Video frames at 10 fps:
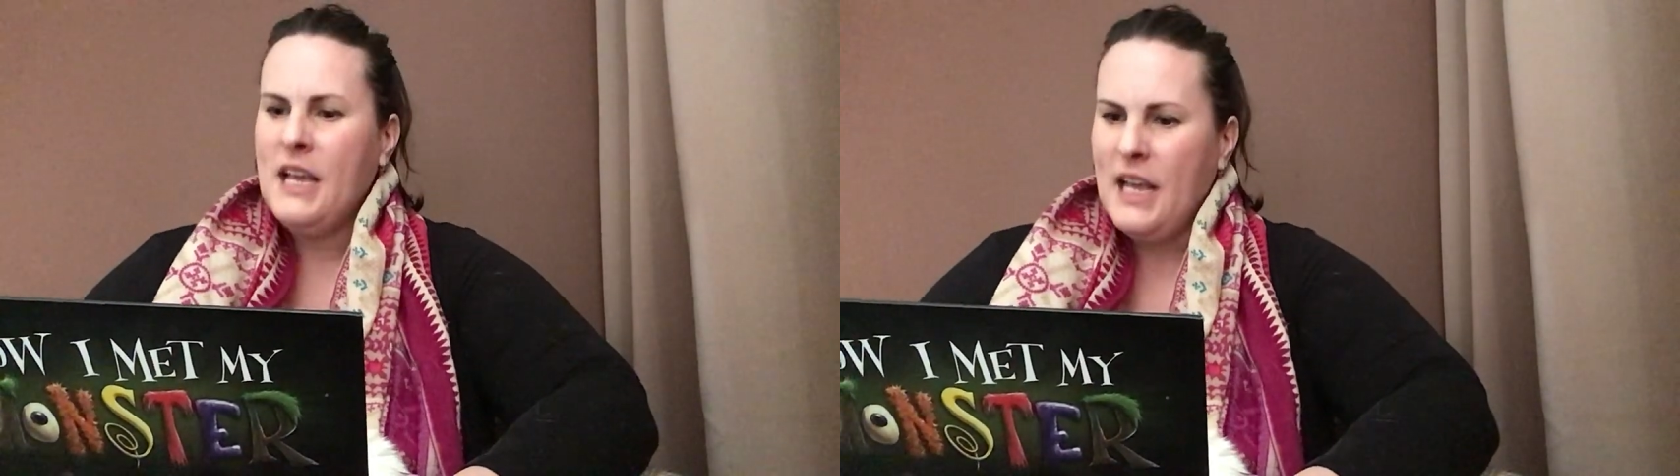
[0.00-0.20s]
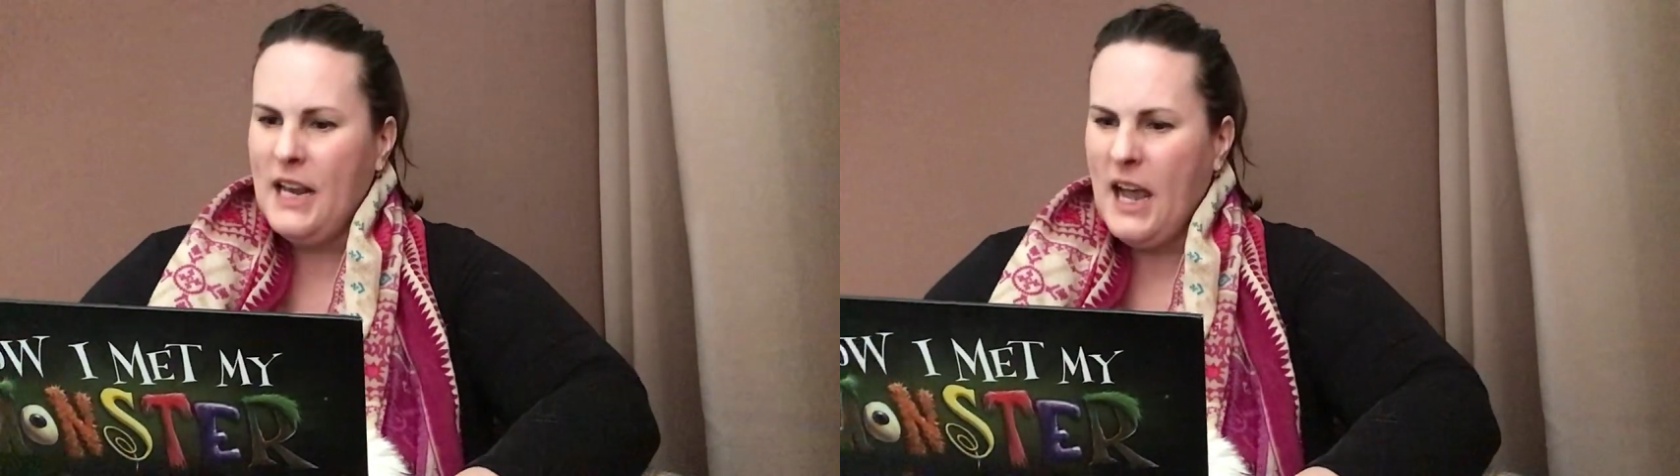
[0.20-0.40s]

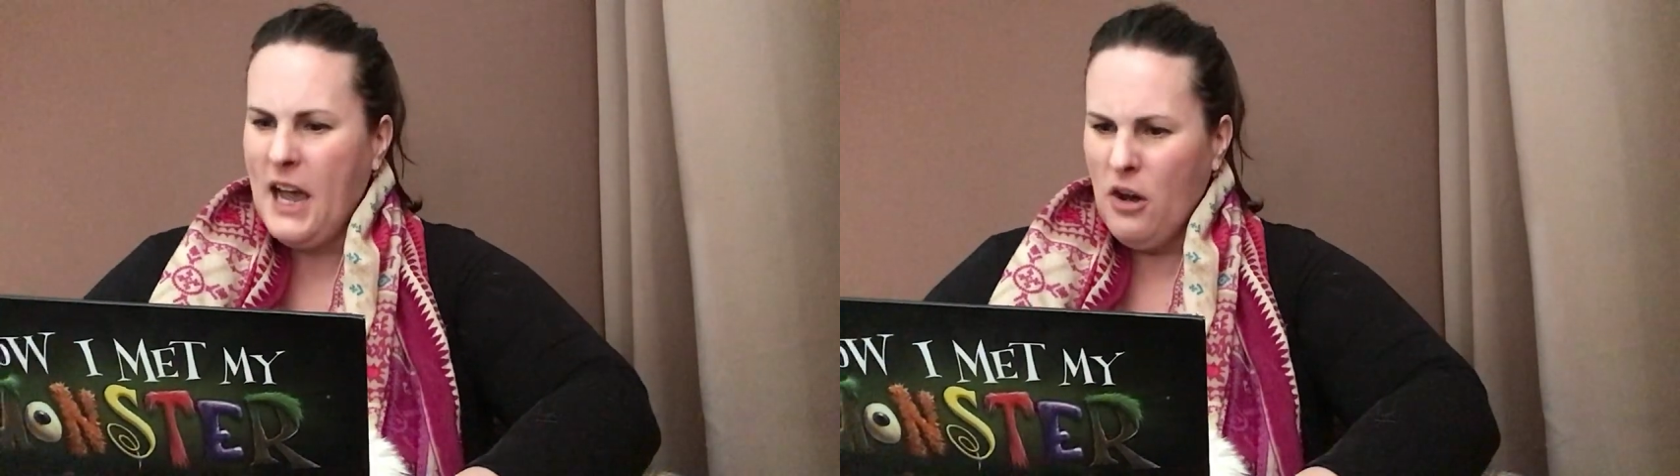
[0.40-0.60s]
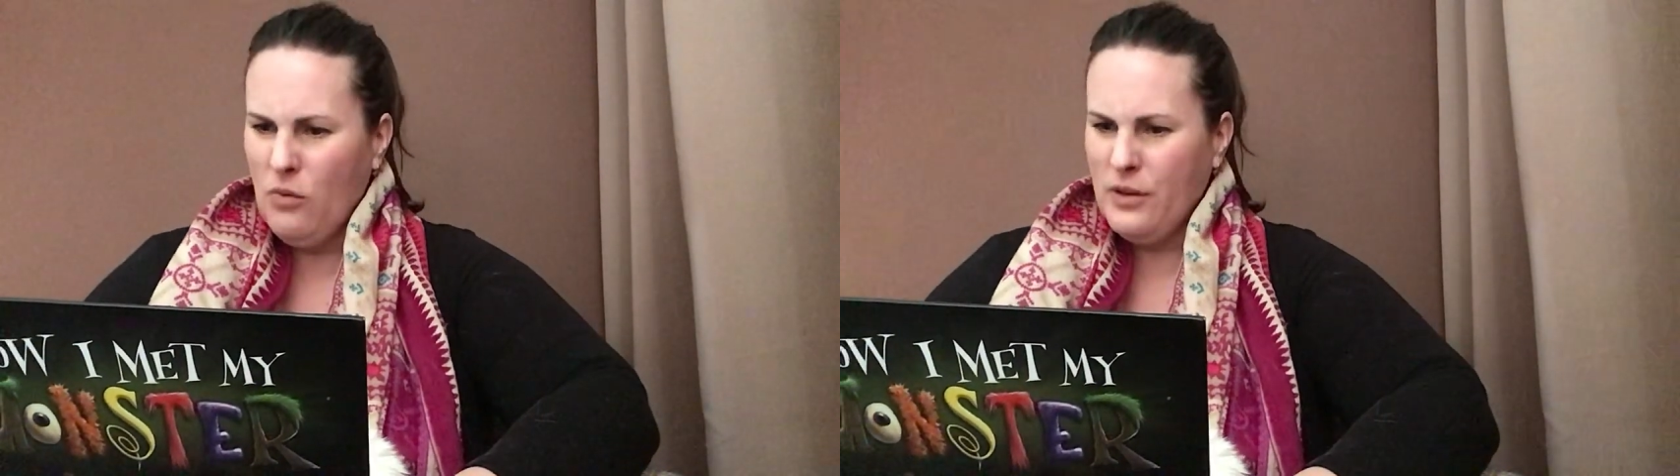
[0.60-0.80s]
And
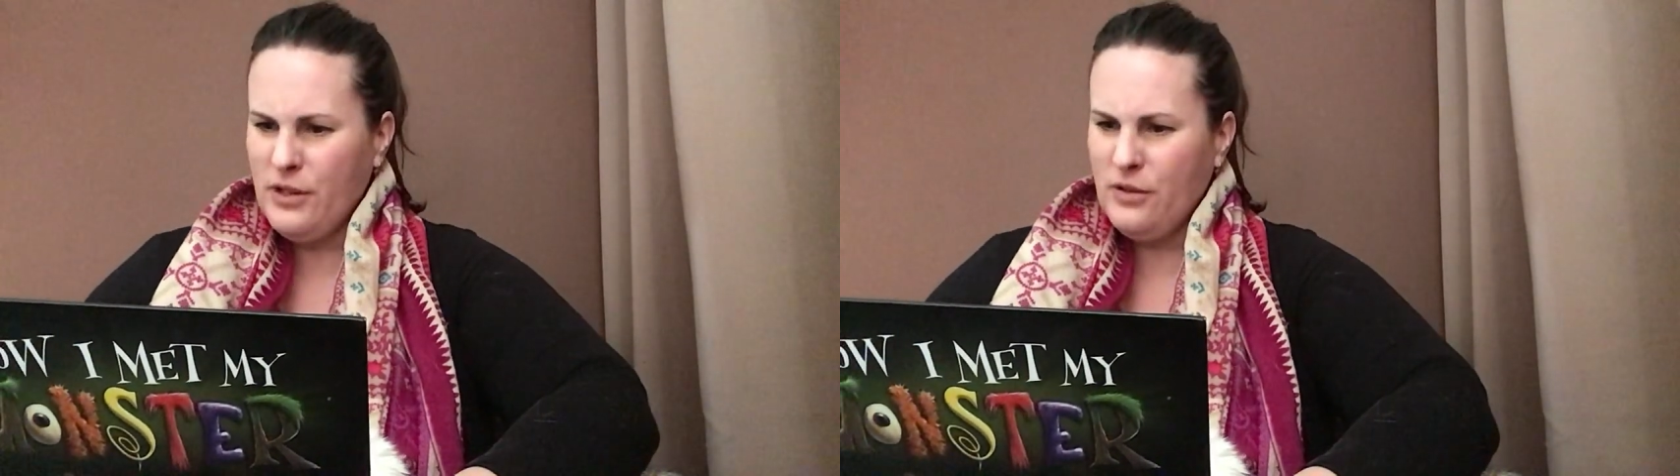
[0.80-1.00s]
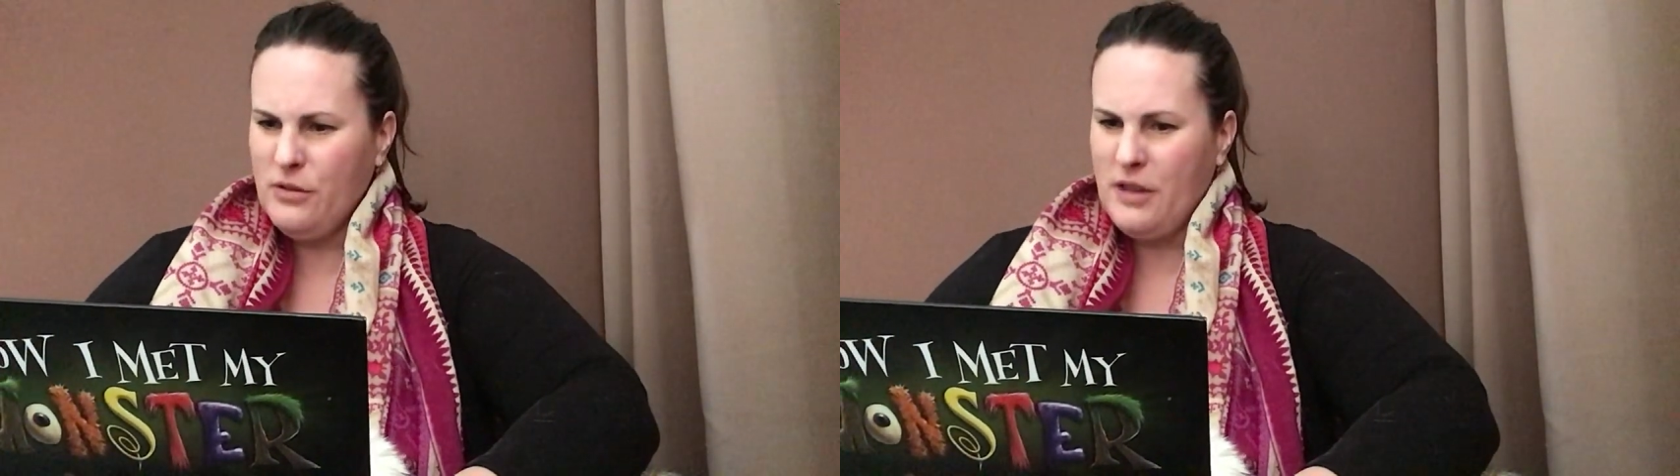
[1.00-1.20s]
how would
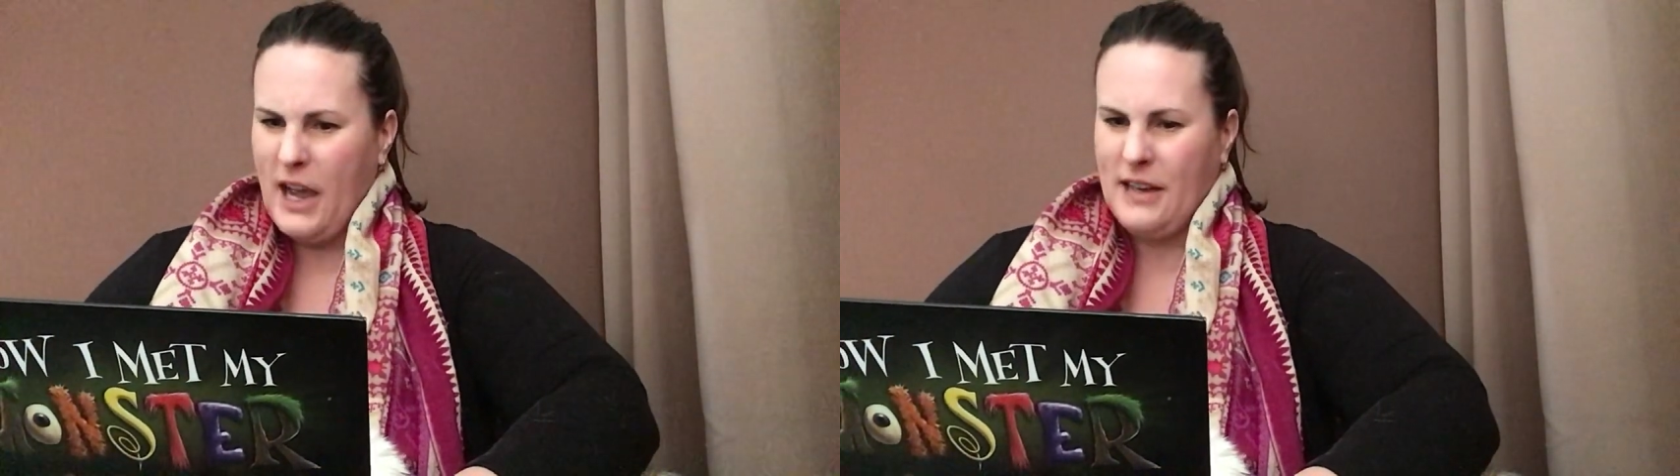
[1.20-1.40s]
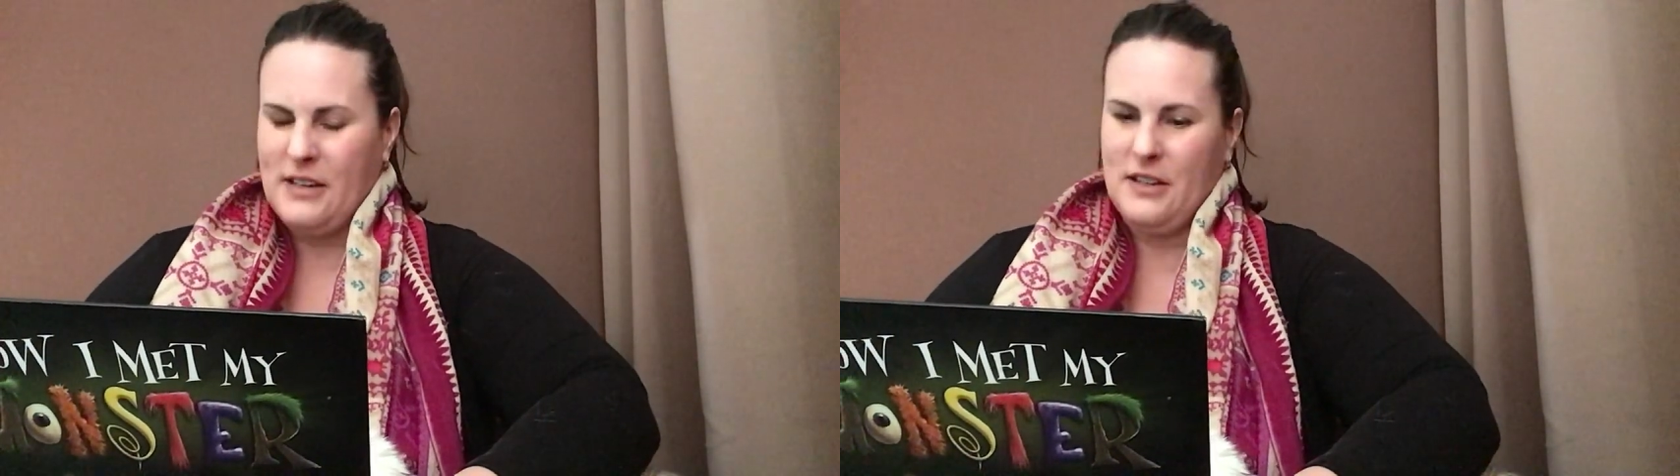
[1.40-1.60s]
you do
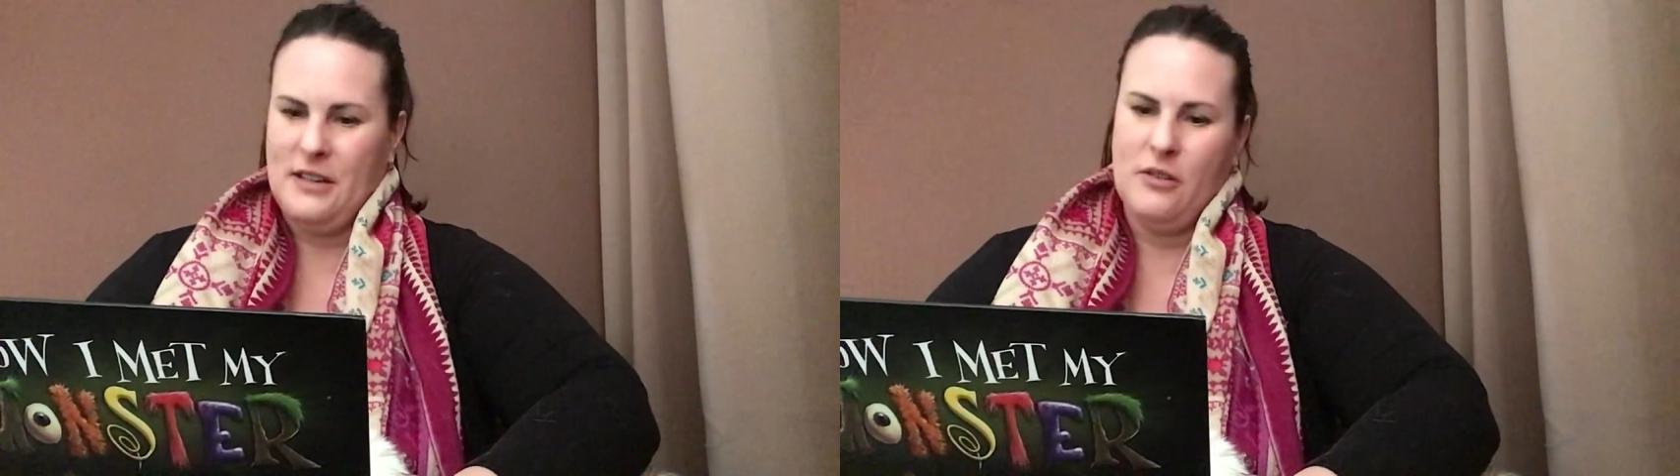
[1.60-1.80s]
that?